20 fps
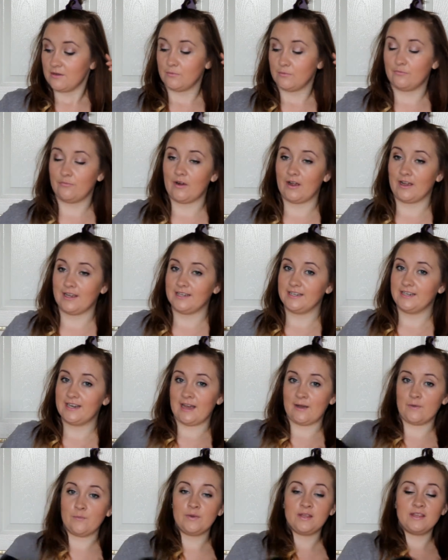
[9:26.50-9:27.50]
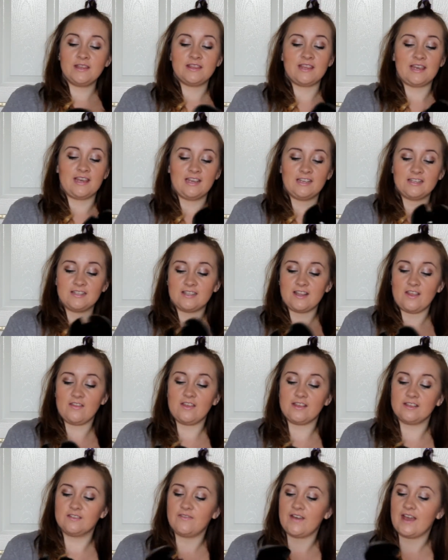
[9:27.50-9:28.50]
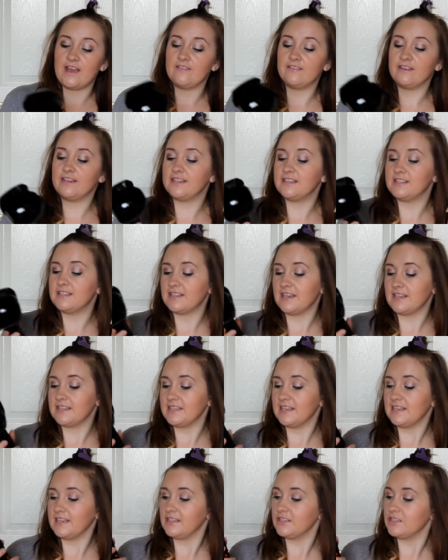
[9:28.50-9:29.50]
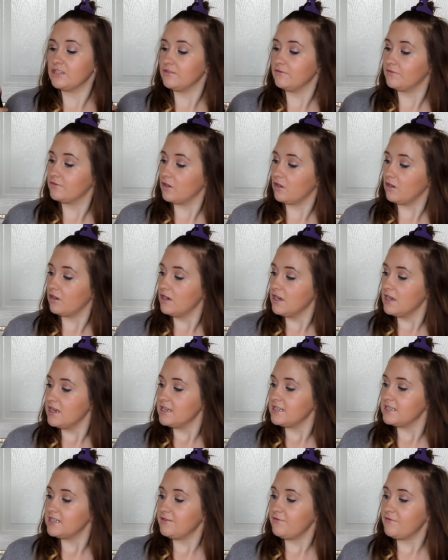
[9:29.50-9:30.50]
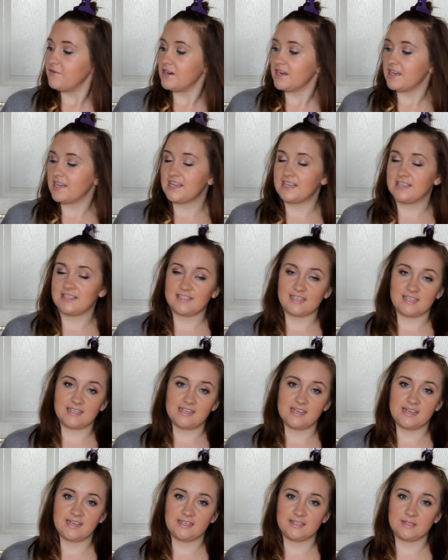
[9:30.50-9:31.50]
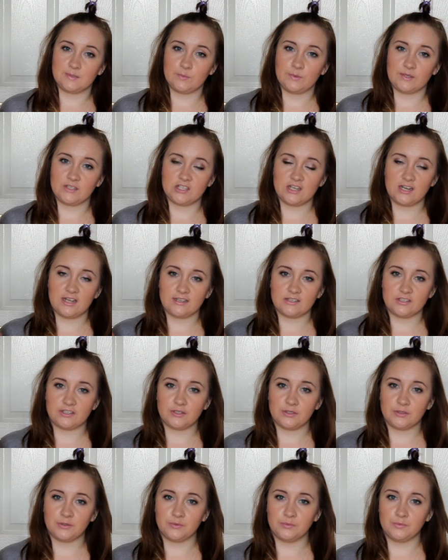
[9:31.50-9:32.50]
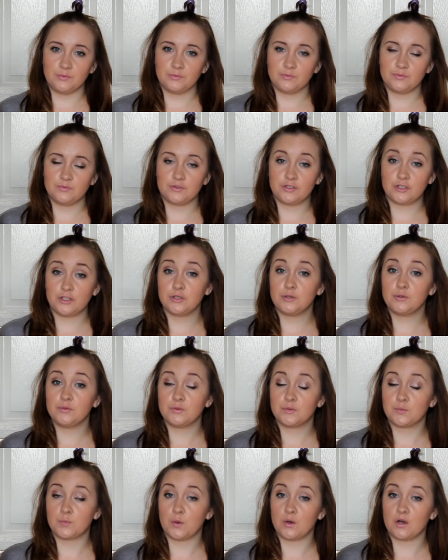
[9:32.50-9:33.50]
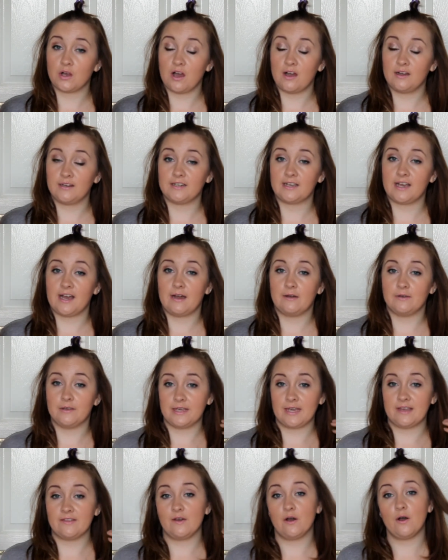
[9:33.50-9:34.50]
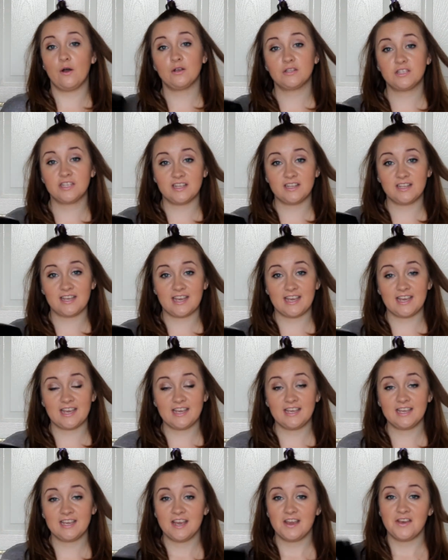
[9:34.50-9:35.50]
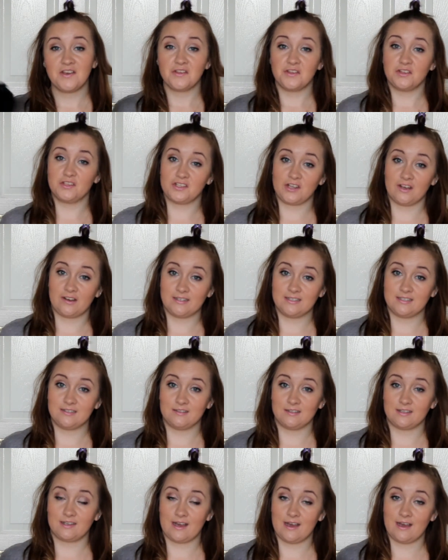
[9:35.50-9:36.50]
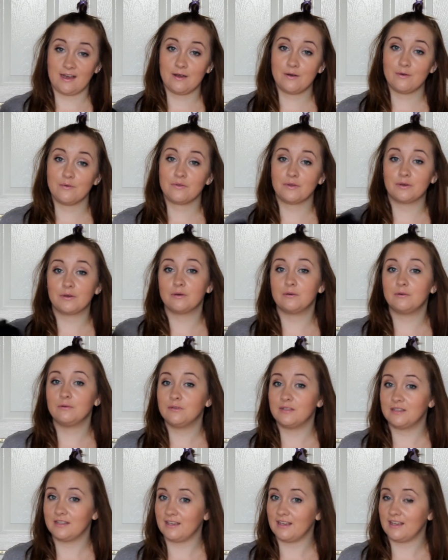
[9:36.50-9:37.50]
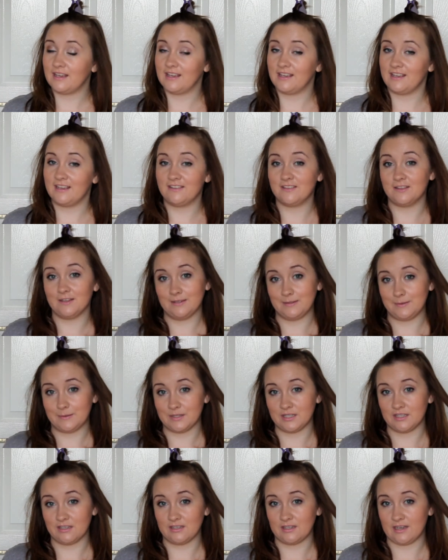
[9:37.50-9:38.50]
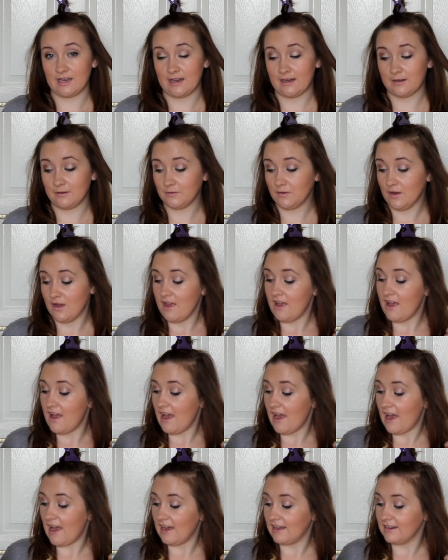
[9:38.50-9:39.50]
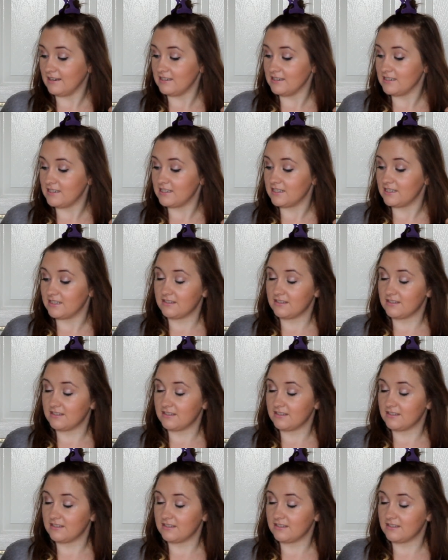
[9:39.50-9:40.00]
Right, now with this there's various settings. You've got different heat settings which lets you choose what kind of curl you get. The hotter the heat, the tighter the curl, the cooler the heat, the looser the curl. And